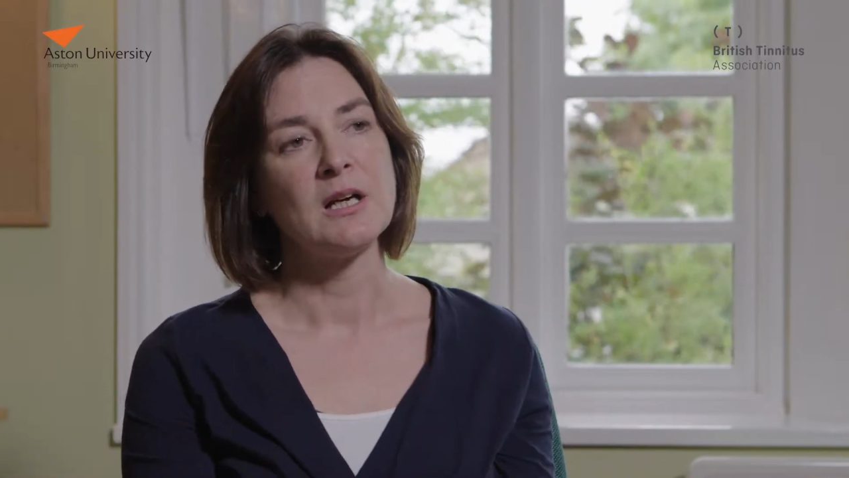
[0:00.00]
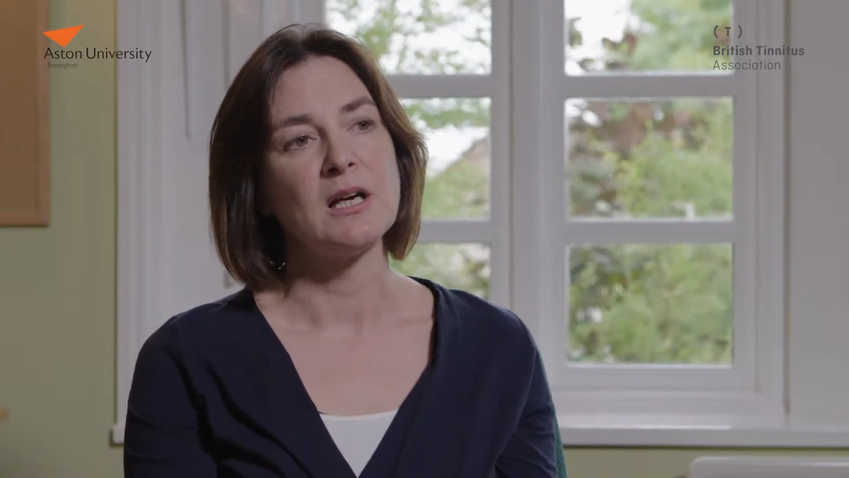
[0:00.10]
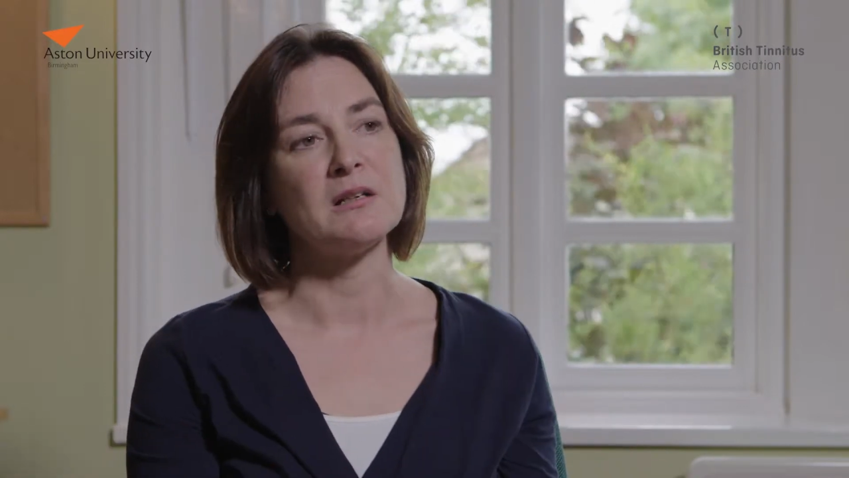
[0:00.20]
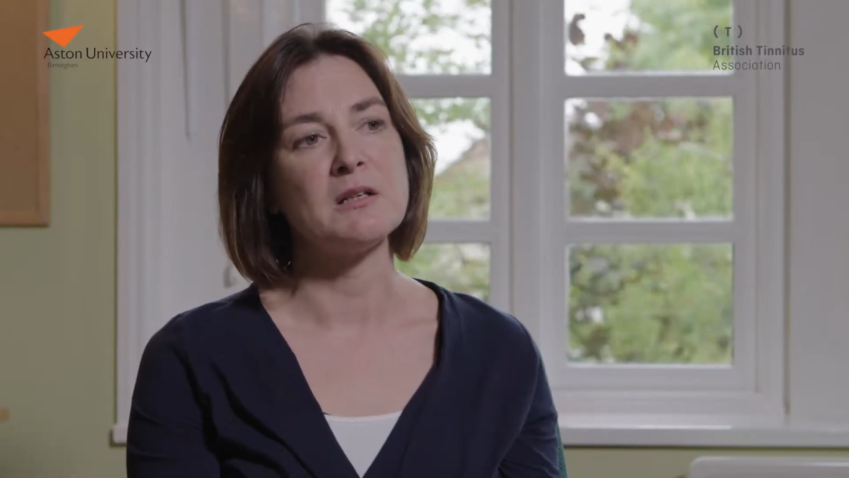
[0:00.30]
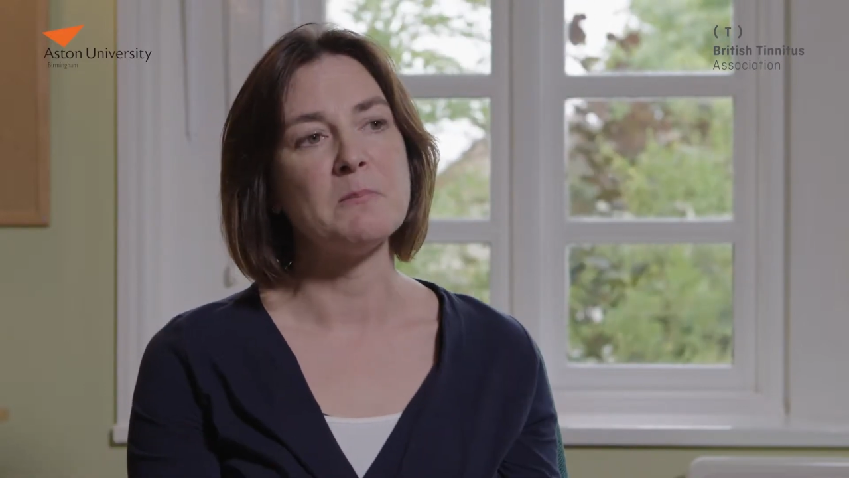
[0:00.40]

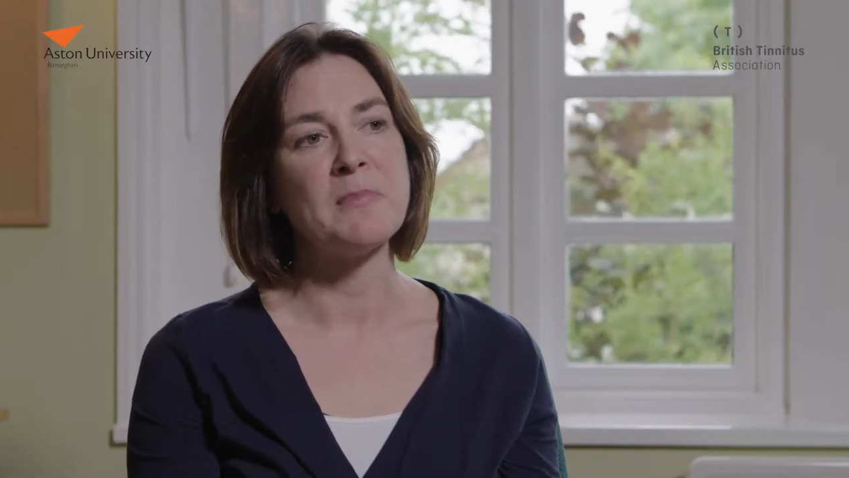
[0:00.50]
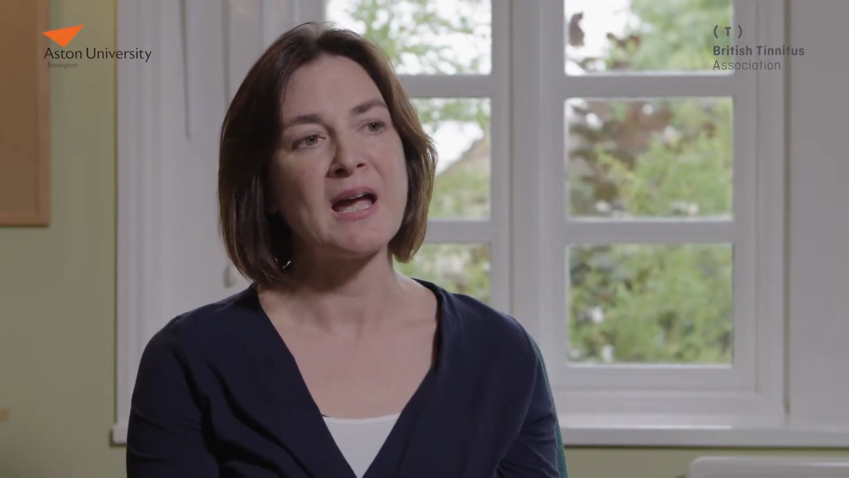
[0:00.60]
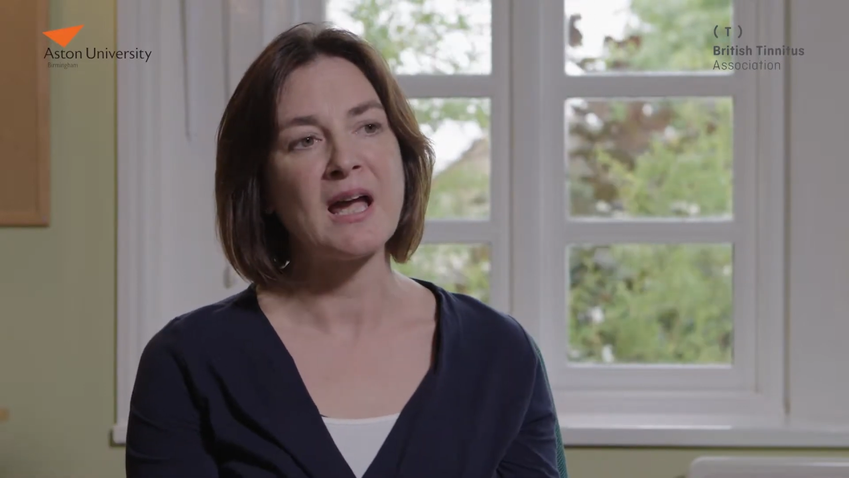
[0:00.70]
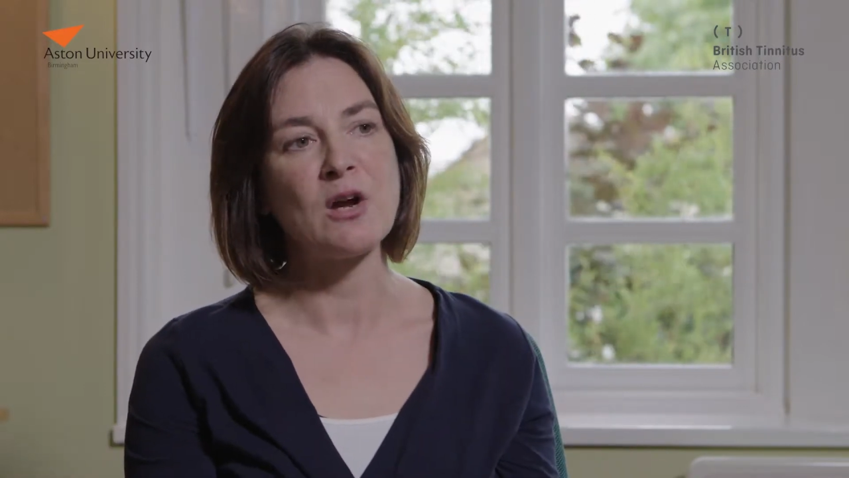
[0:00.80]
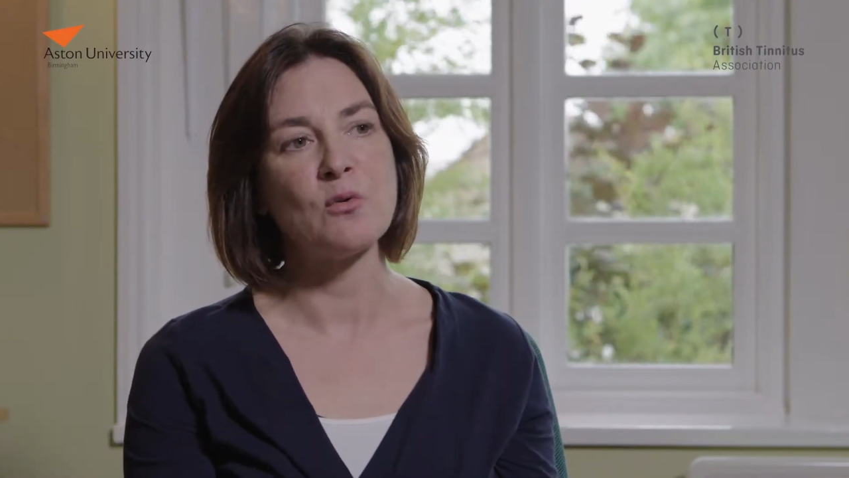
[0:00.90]
and
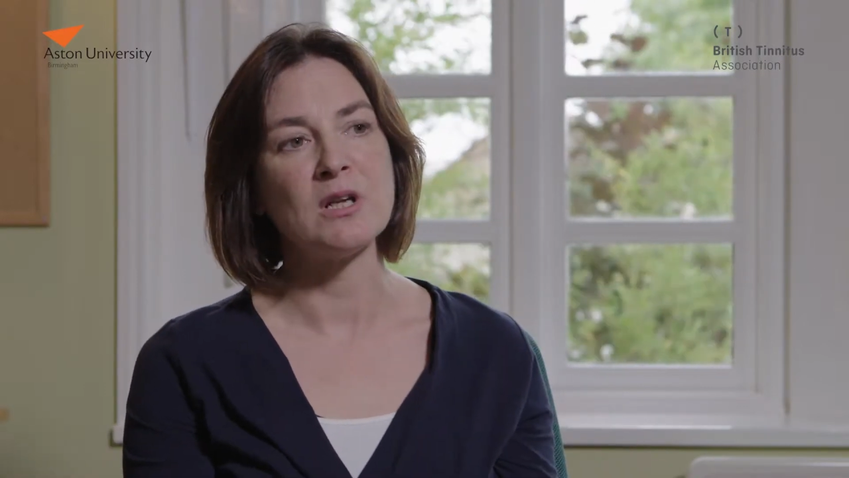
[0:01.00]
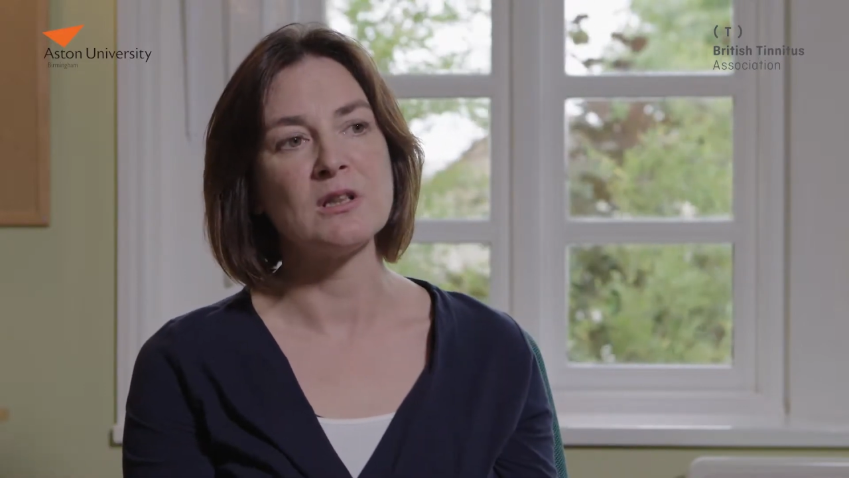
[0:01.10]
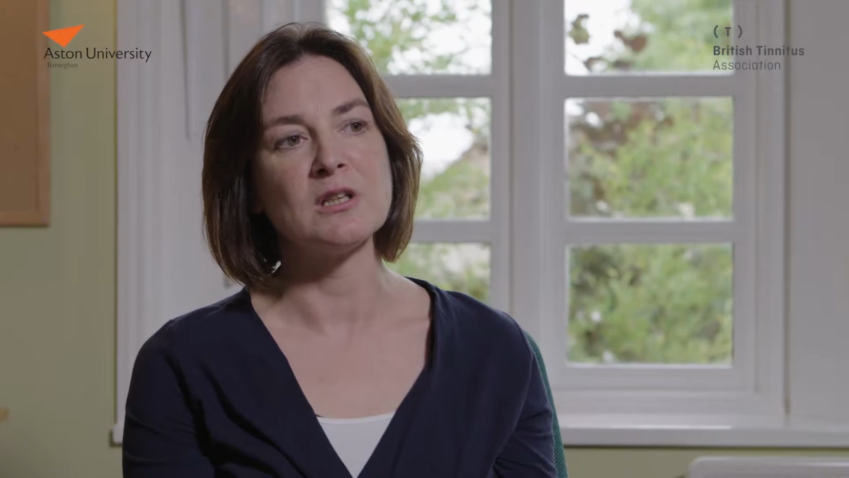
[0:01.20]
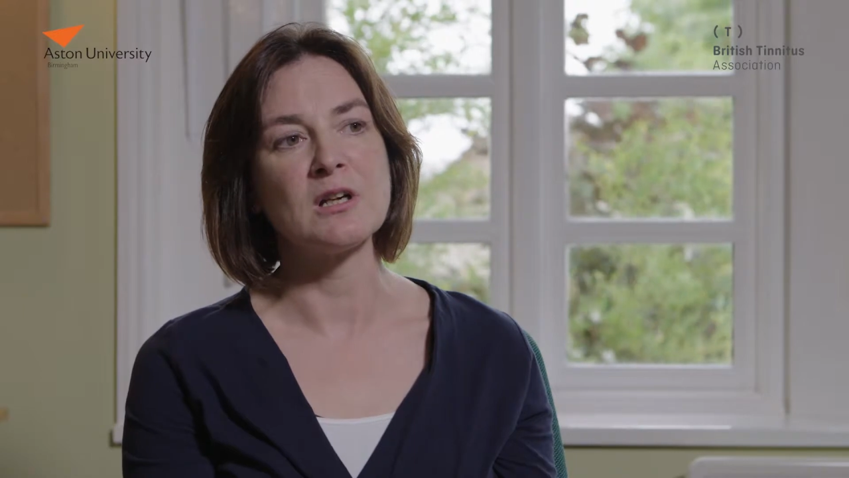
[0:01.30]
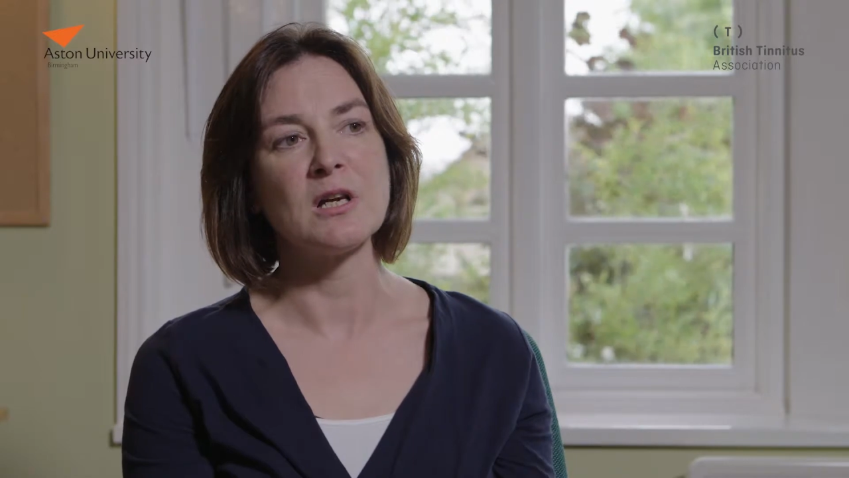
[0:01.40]

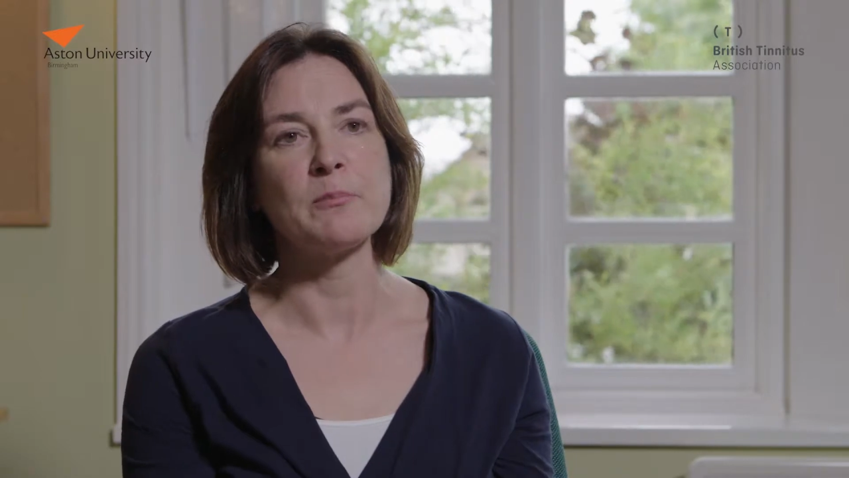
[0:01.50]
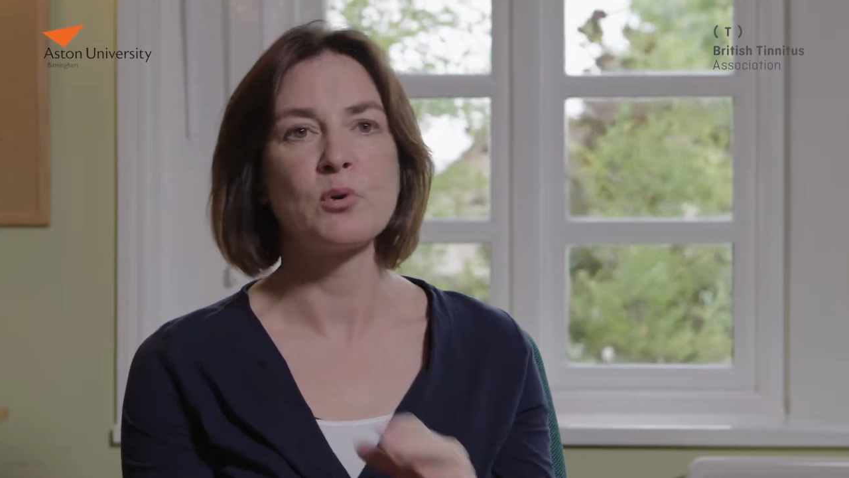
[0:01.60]
comparing the kind of